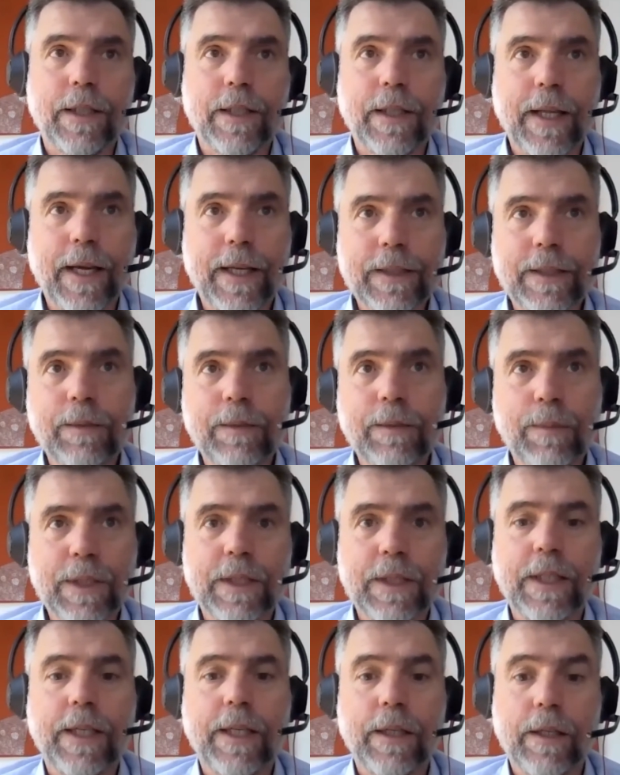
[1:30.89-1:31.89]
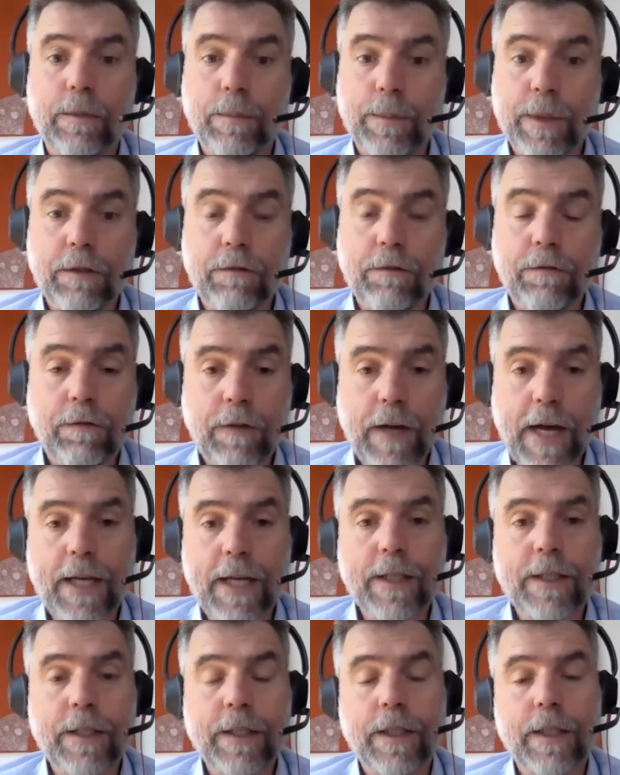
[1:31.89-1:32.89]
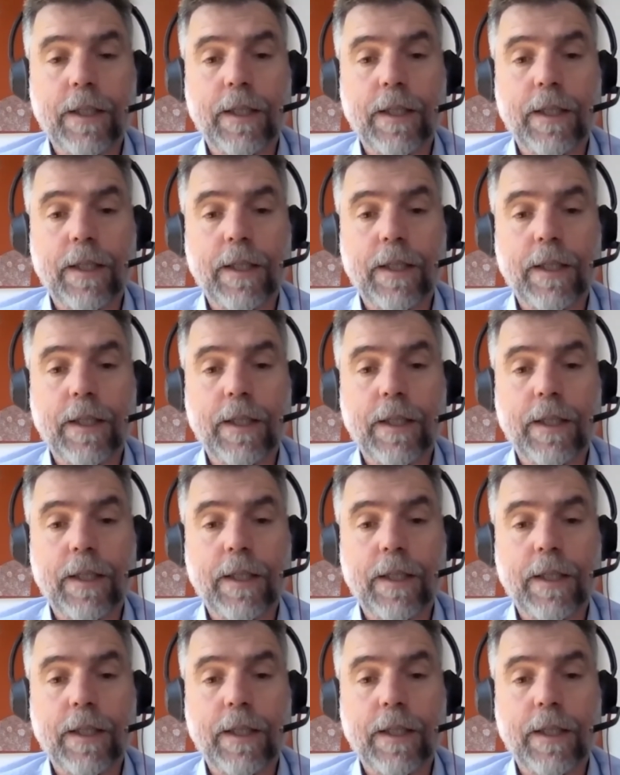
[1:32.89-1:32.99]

and that's in particular a bit of fat